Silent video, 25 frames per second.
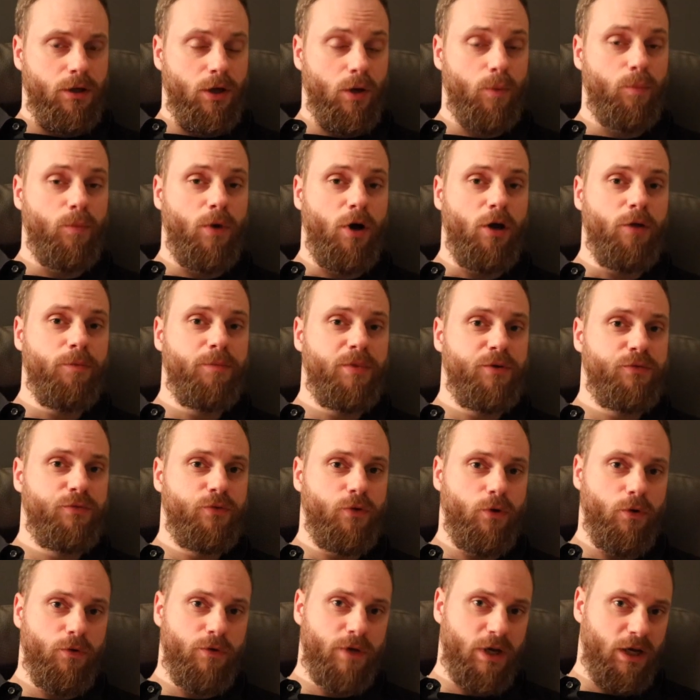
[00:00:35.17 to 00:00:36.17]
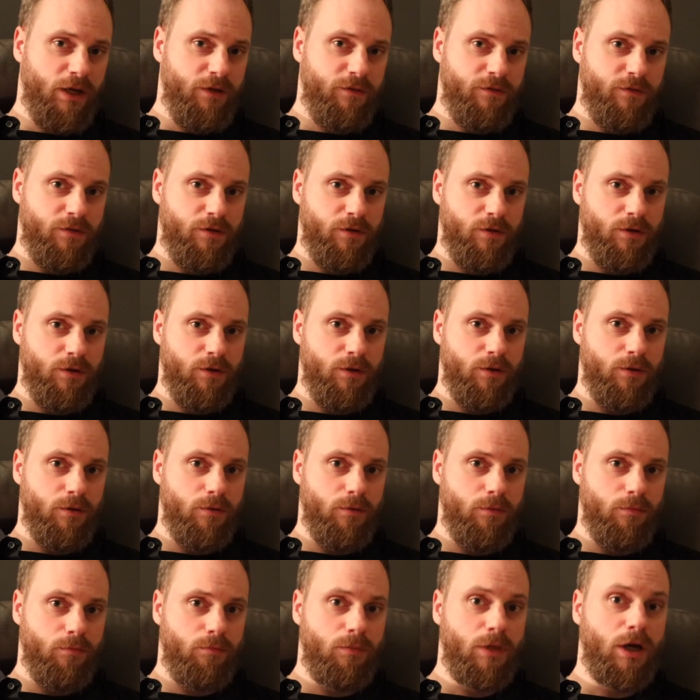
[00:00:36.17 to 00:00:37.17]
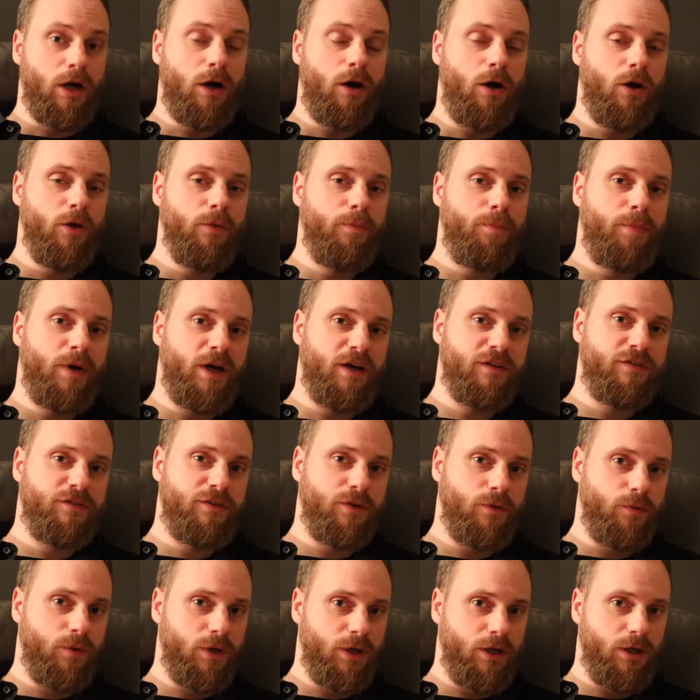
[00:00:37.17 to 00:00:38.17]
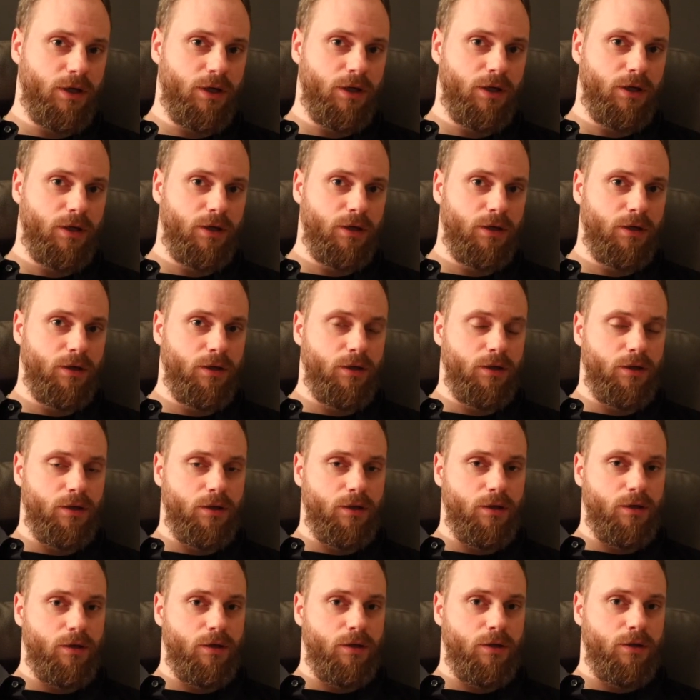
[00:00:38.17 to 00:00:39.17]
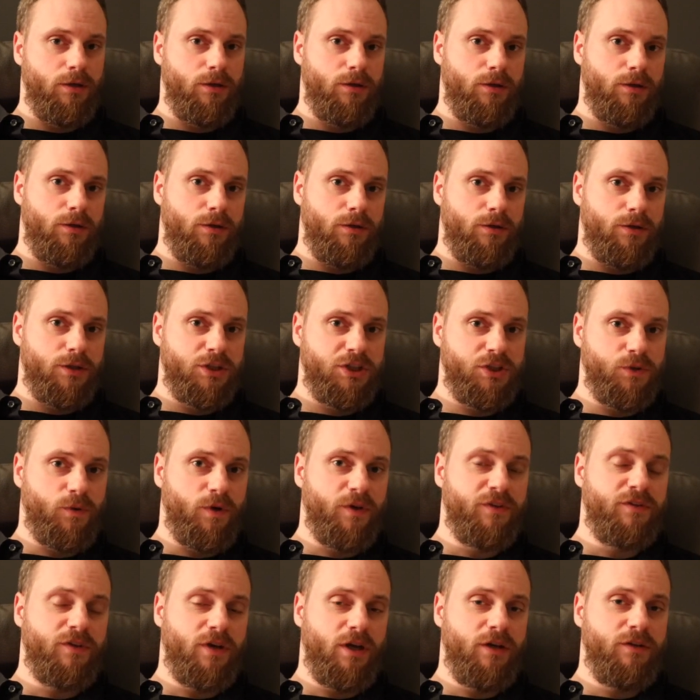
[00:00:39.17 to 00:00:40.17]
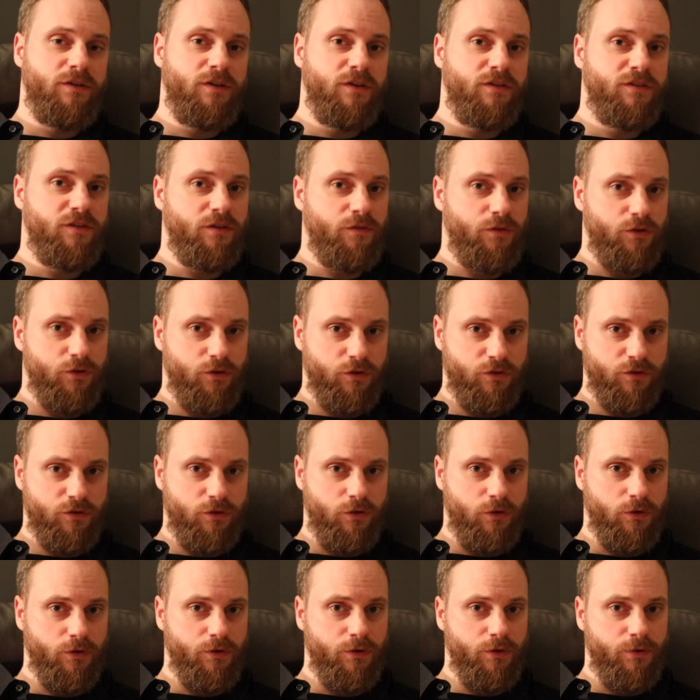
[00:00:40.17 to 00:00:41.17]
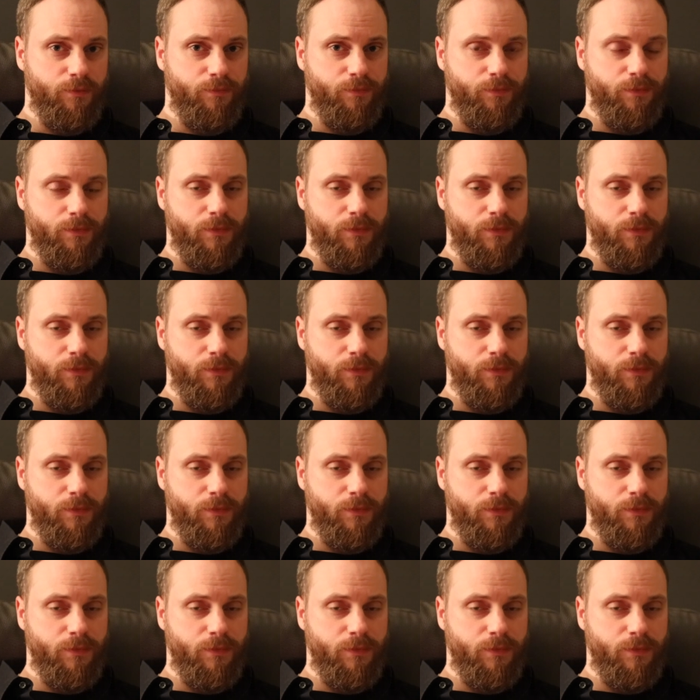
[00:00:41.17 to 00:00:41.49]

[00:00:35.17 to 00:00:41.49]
A month before that, my aunt passed away. She was 87 years old.